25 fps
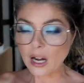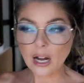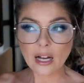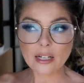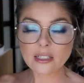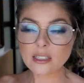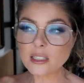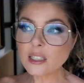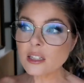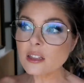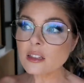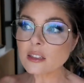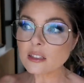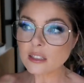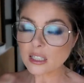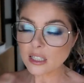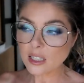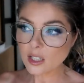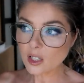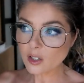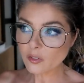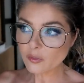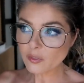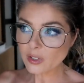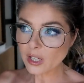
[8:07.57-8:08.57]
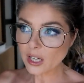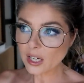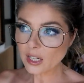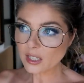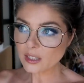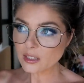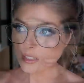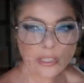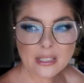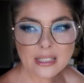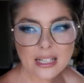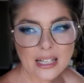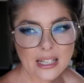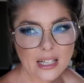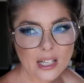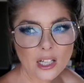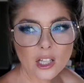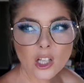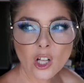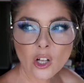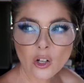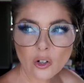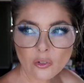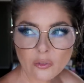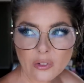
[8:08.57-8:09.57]
I didn't think of that, because like
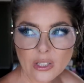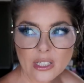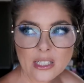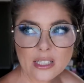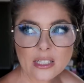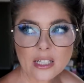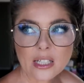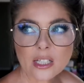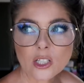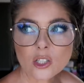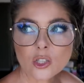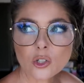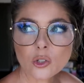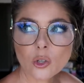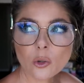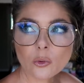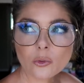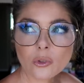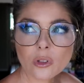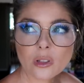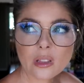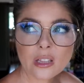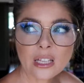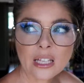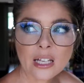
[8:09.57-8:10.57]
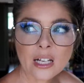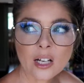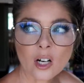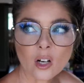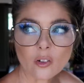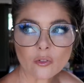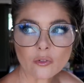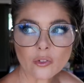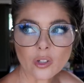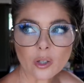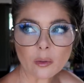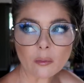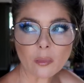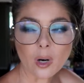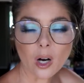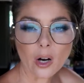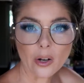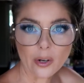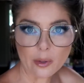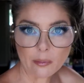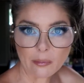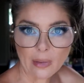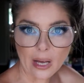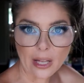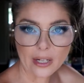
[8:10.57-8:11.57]
a lot of these things you don't think of them
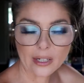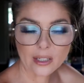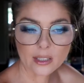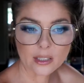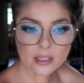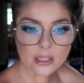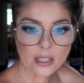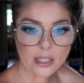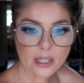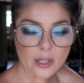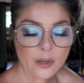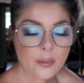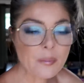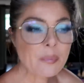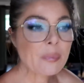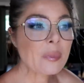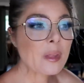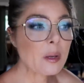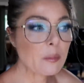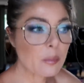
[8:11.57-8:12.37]
automatically.